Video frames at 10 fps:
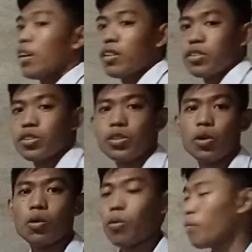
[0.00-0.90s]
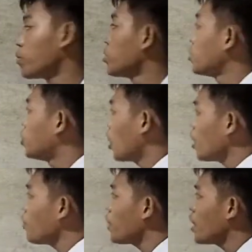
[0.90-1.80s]
So John
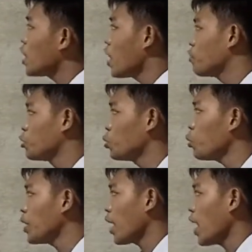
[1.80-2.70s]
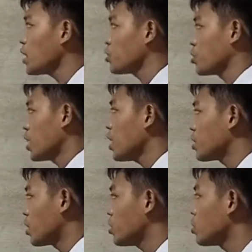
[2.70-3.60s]
Ray loves doing
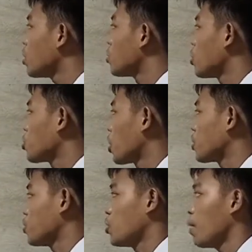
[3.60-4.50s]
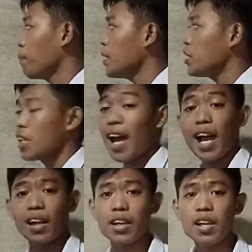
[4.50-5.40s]
exercises such as jumping
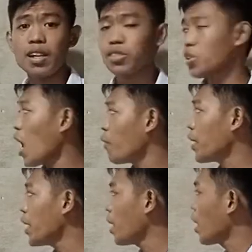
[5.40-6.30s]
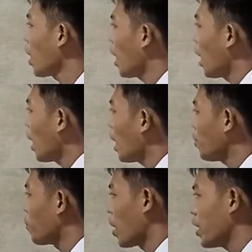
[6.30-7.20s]
jack, staring, and
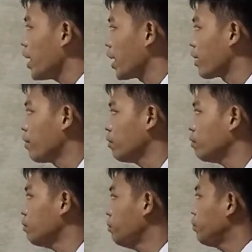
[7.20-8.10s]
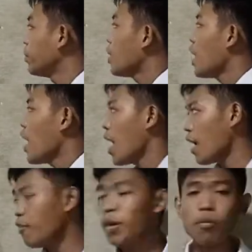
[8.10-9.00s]
running.
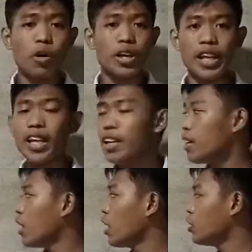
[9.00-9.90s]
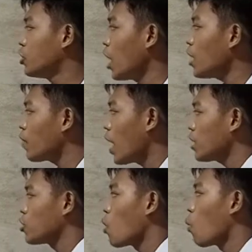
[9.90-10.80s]
Every morning, John
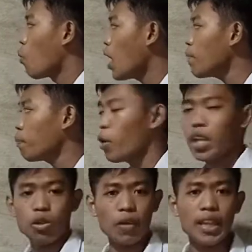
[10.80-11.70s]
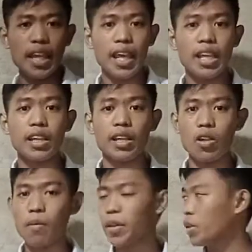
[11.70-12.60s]
runs 1.28
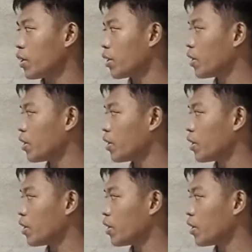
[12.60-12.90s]
kilometer.